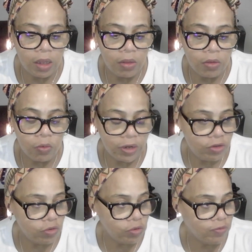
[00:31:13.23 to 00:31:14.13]
the
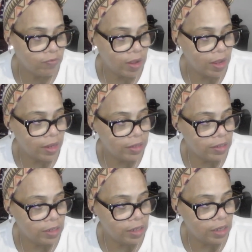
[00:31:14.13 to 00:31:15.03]
racial divide,
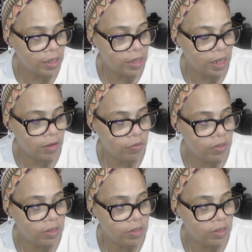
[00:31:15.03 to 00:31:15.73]
the inequity